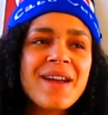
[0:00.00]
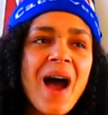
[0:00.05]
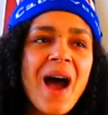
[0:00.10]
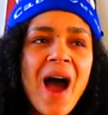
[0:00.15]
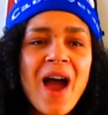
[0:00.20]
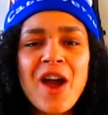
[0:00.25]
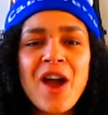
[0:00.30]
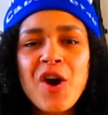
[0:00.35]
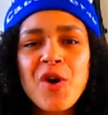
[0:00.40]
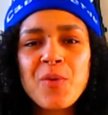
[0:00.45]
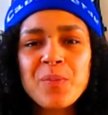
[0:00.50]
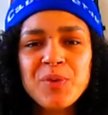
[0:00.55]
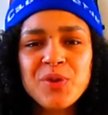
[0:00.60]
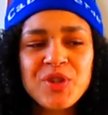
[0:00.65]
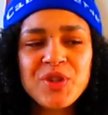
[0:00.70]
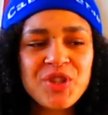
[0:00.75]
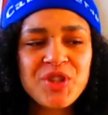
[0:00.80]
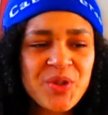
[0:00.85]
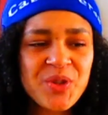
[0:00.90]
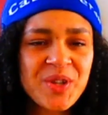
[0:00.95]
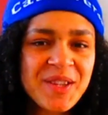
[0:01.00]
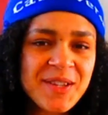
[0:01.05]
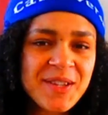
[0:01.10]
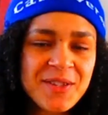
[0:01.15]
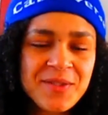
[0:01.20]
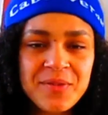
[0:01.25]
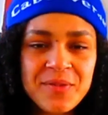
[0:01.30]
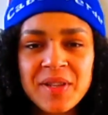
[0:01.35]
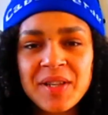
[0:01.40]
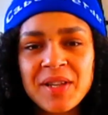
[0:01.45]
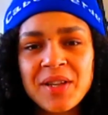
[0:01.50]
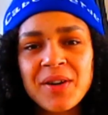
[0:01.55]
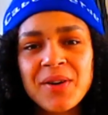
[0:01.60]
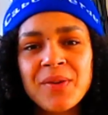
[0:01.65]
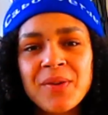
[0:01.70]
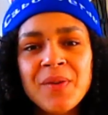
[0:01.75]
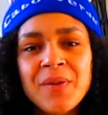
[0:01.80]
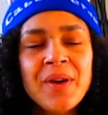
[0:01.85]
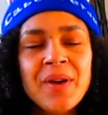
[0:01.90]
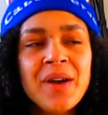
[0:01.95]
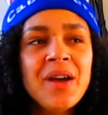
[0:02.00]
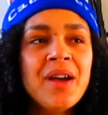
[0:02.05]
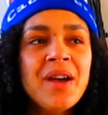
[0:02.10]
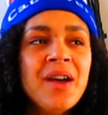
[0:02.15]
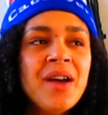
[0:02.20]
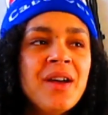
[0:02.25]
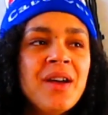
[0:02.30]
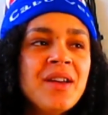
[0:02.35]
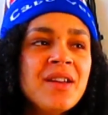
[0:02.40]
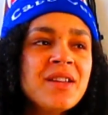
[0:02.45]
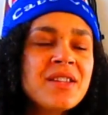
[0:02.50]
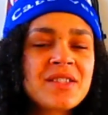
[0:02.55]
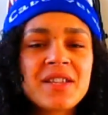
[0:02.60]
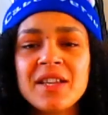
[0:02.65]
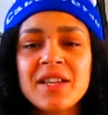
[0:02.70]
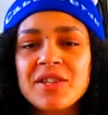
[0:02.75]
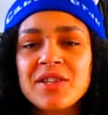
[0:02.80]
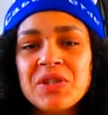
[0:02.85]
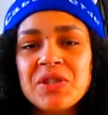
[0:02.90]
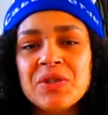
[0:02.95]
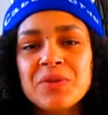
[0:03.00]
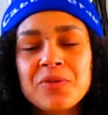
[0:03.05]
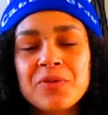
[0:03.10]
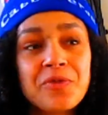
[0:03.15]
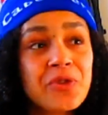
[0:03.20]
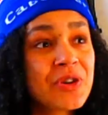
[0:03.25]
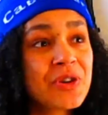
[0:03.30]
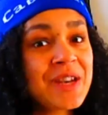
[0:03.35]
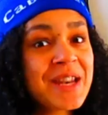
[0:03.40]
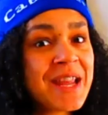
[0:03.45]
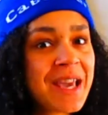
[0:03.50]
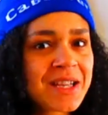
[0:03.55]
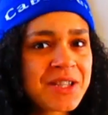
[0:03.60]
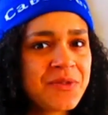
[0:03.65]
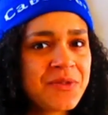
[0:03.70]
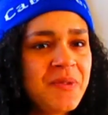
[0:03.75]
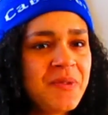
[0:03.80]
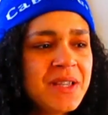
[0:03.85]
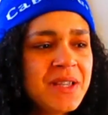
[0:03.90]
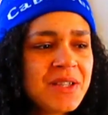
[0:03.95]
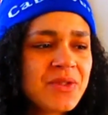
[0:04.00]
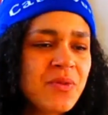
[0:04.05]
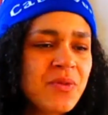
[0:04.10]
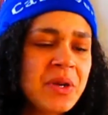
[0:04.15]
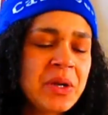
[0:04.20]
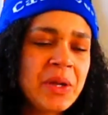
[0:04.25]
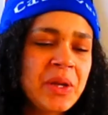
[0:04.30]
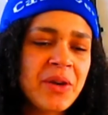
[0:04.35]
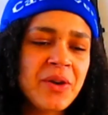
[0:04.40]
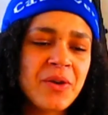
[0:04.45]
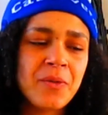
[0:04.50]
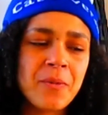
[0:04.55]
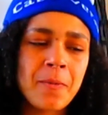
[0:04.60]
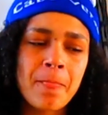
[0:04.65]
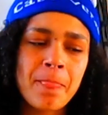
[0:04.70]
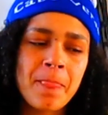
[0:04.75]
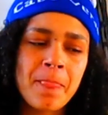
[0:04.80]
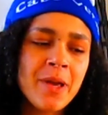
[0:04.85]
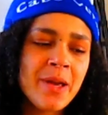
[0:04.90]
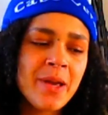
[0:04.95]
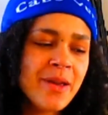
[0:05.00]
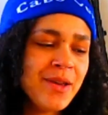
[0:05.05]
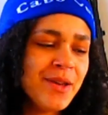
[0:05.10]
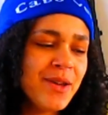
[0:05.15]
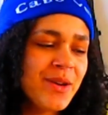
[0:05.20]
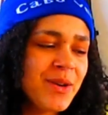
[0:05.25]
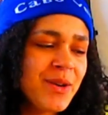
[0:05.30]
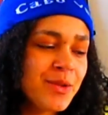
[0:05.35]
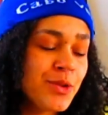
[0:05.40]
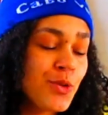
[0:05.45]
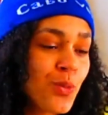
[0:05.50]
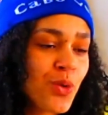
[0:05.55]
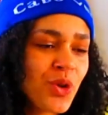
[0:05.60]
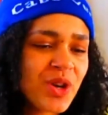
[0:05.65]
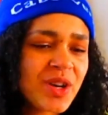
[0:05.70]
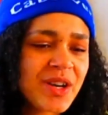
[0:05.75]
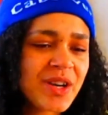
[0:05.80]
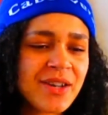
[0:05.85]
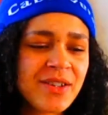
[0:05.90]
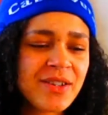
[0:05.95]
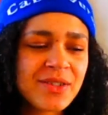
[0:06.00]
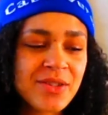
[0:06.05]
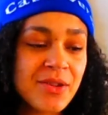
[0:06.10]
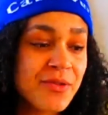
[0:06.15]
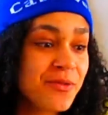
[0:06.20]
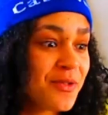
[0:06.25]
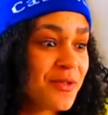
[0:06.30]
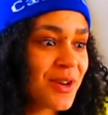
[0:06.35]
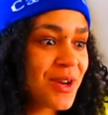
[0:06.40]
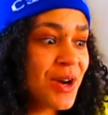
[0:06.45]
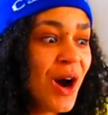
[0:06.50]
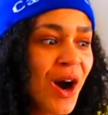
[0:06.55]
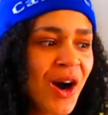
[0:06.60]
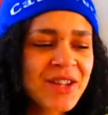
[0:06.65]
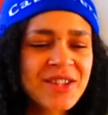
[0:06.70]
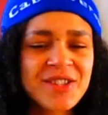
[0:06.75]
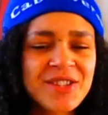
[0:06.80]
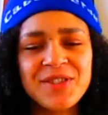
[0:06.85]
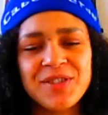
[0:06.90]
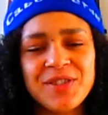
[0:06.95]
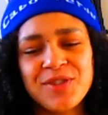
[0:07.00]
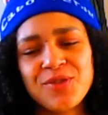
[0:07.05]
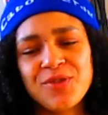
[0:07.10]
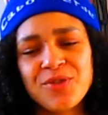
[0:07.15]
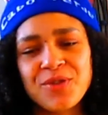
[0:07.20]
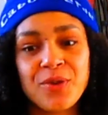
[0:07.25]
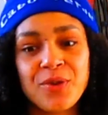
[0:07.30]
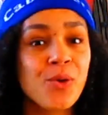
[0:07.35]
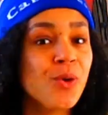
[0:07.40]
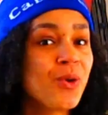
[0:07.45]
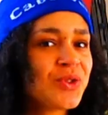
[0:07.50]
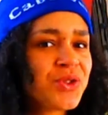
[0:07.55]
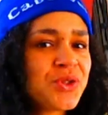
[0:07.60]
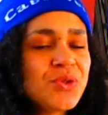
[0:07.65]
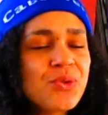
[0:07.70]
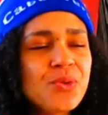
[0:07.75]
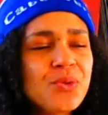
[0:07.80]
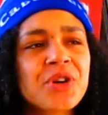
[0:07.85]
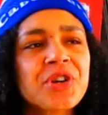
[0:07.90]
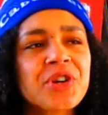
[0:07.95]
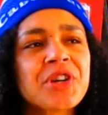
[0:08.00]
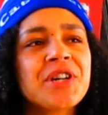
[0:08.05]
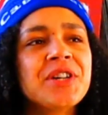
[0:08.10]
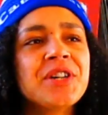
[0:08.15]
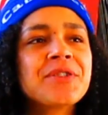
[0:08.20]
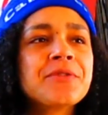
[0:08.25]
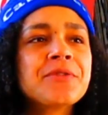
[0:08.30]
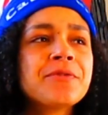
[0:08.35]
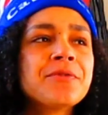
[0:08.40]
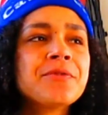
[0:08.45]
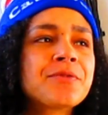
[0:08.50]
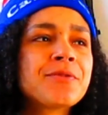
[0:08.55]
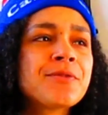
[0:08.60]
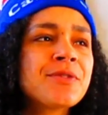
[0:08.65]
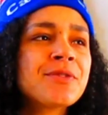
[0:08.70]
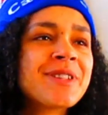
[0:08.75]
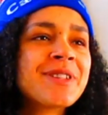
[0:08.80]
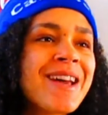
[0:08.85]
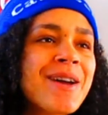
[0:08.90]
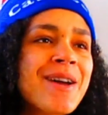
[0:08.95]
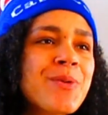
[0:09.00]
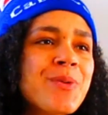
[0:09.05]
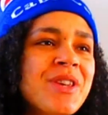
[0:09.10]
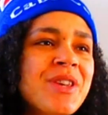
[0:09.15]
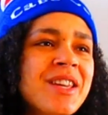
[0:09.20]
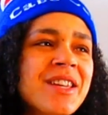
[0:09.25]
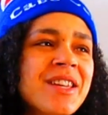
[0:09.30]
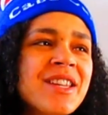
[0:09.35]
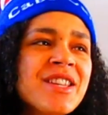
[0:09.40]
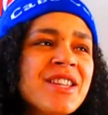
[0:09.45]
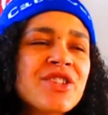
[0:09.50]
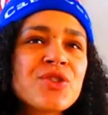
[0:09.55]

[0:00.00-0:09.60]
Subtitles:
I hope you enjoyed this video. Stay tuned for next week's video. the workout, the forgotten or old school workout for that week is